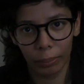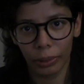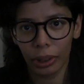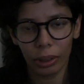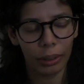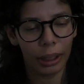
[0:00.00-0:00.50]

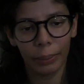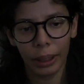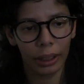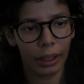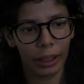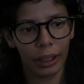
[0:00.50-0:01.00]
you know what I
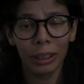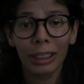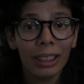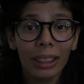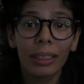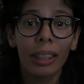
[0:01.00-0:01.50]
mean? Like, but
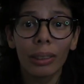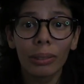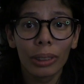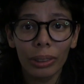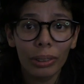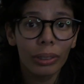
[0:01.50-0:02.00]
it's like, no,
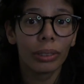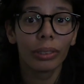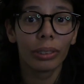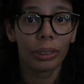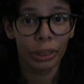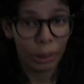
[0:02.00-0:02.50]
dude,
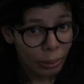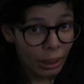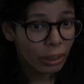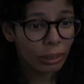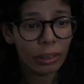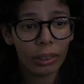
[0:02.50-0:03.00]
you
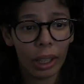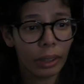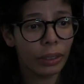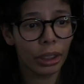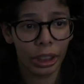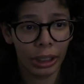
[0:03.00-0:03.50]
went through a lot
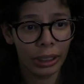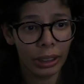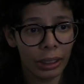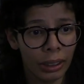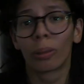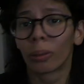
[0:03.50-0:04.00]
of
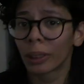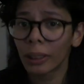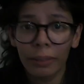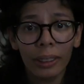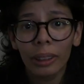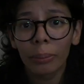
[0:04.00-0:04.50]
shit. We're
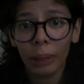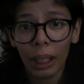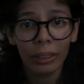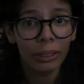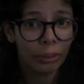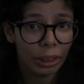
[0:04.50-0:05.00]
fucking
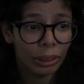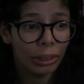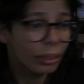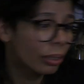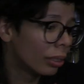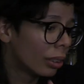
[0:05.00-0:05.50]
proud of
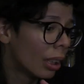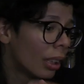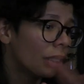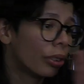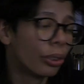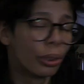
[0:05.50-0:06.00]
you.
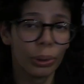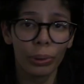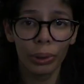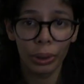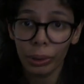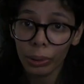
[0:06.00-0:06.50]
Do
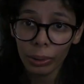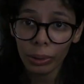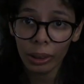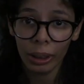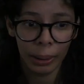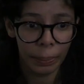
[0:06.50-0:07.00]

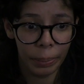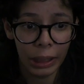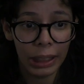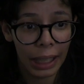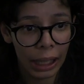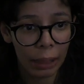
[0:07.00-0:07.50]
you
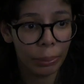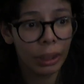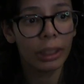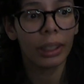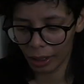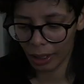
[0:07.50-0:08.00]
be
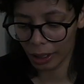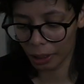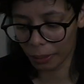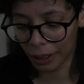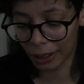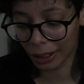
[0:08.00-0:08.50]
happy?
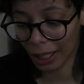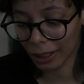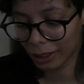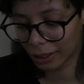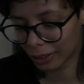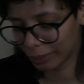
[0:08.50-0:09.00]
Anyway,
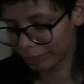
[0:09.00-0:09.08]
that's